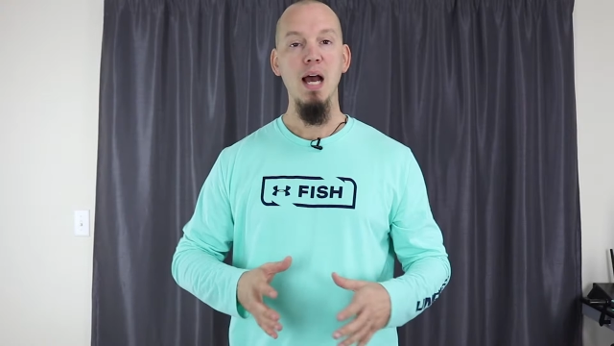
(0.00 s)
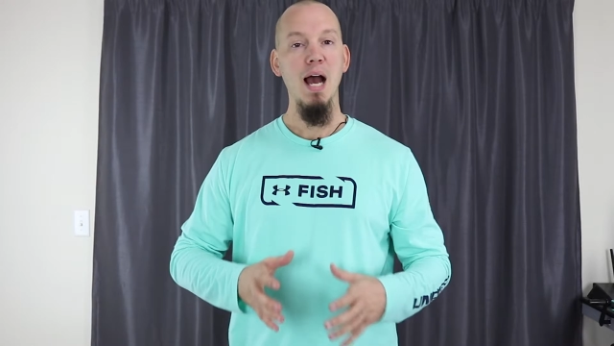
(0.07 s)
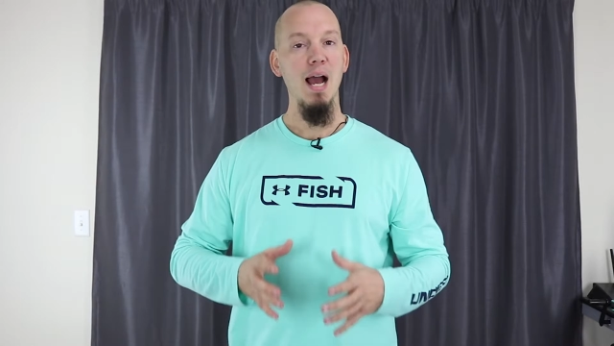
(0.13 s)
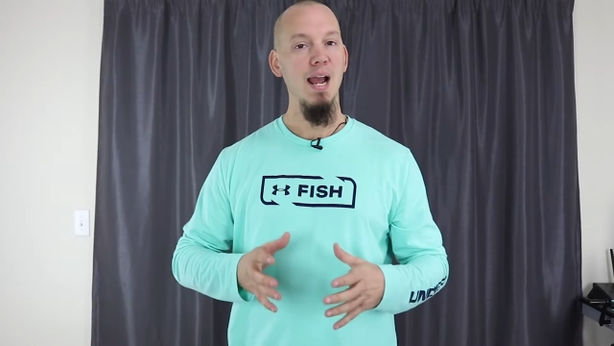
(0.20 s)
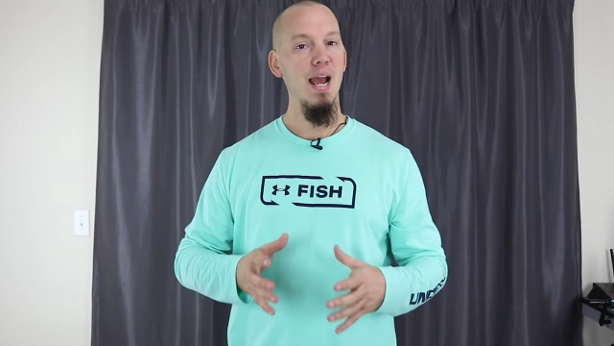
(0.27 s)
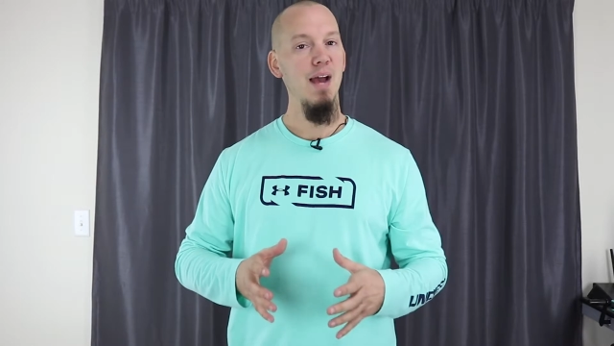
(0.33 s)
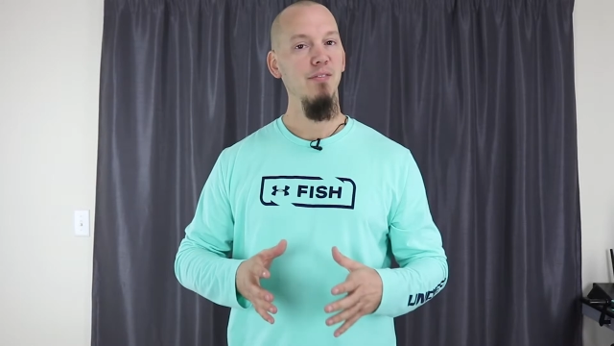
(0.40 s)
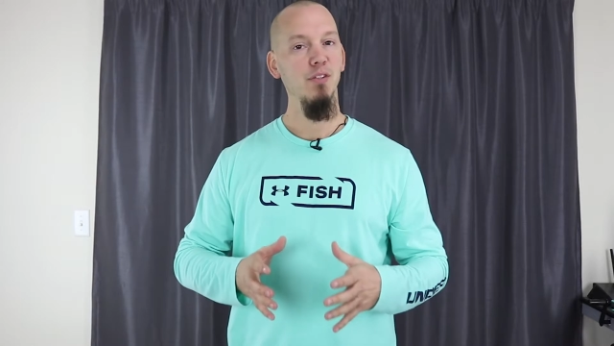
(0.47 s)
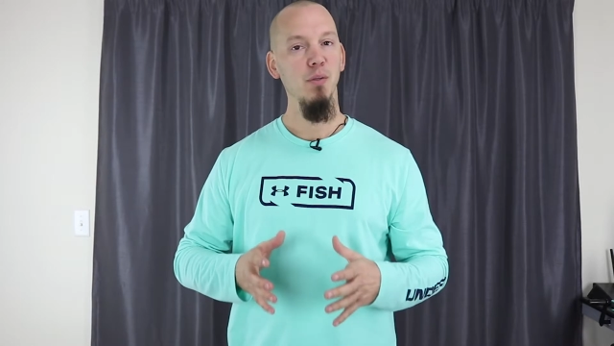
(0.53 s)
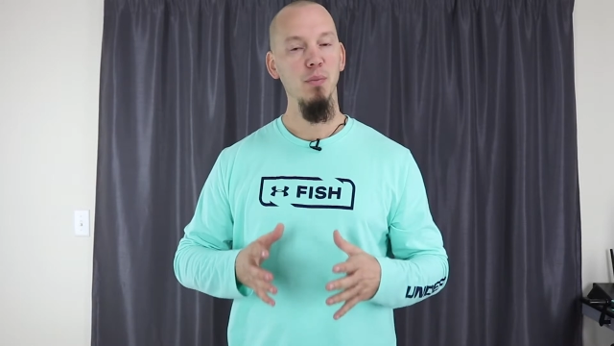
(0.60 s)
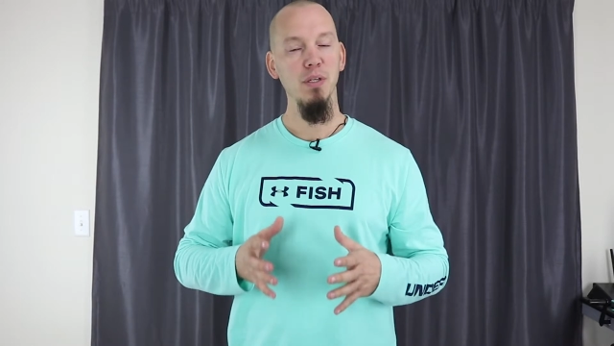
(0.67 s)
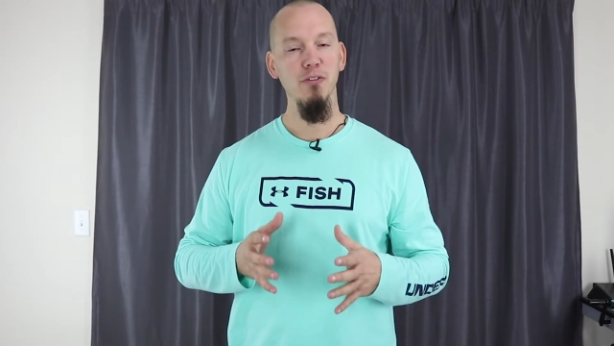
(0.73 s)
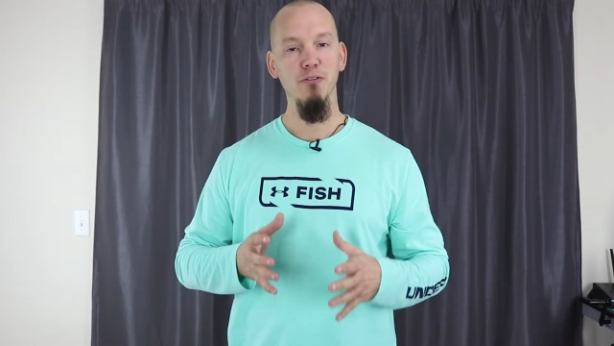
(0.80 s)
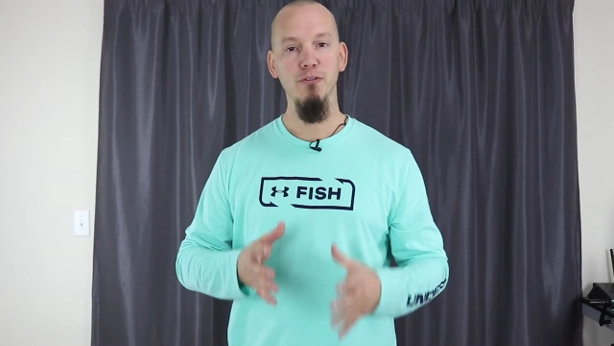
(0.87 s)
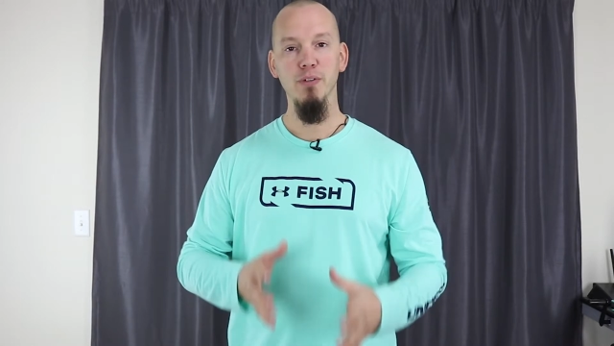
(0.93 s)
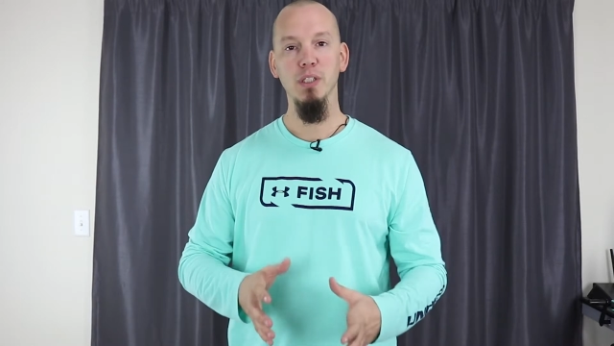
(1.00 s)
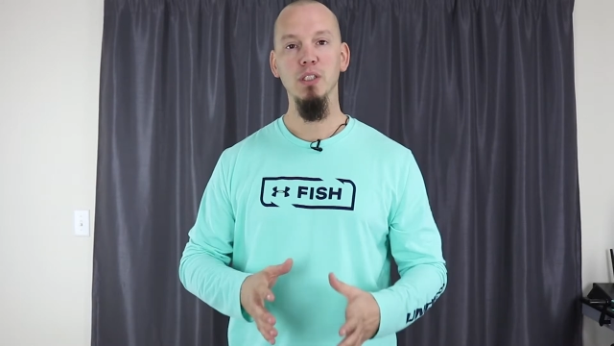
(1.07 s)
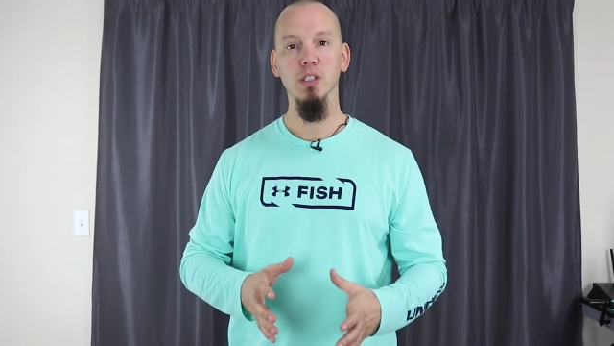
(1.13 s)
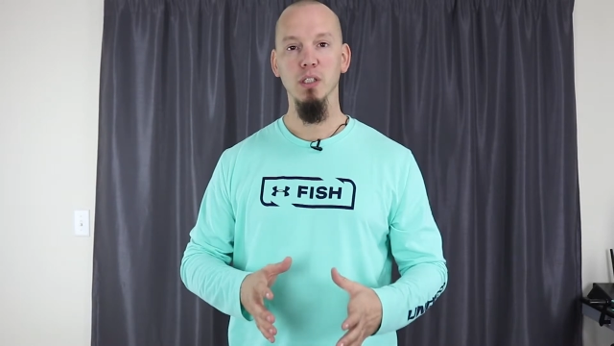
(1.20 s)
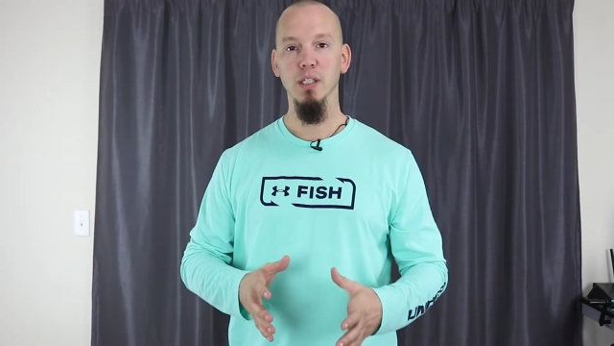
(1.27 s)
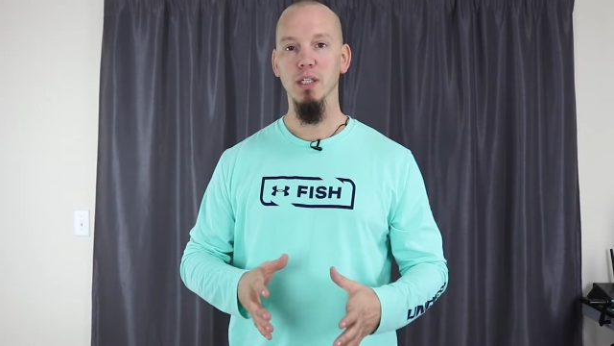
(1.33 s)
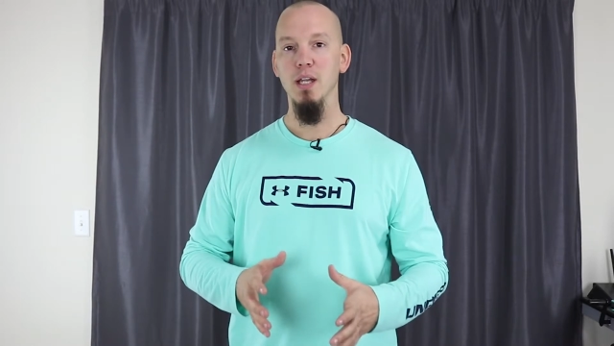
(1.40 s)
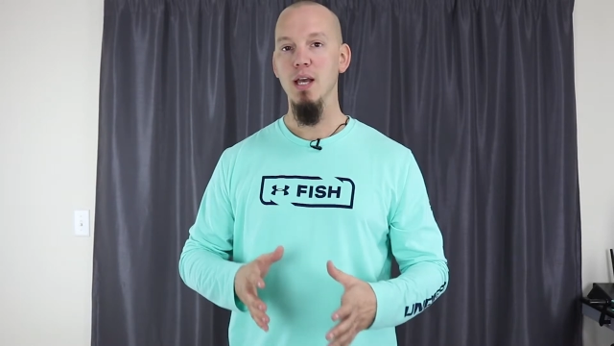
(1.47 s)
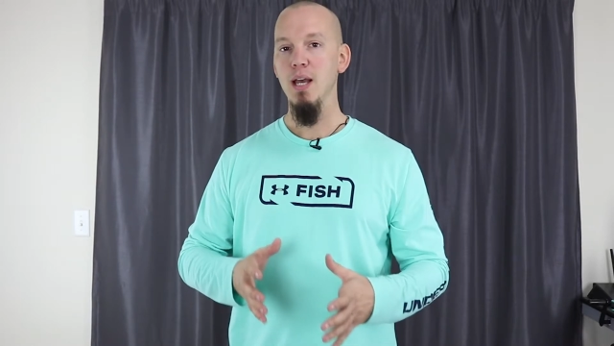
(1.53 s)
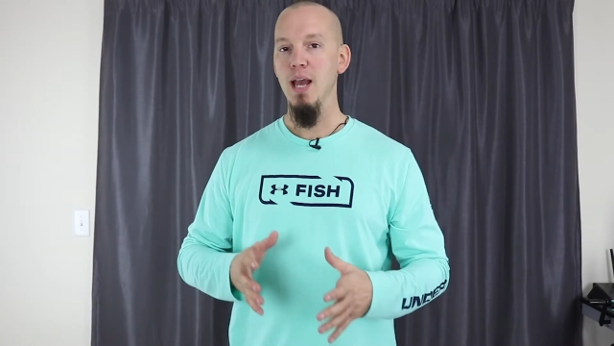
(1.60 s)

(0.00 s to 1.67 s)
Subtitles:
I have to be vigilant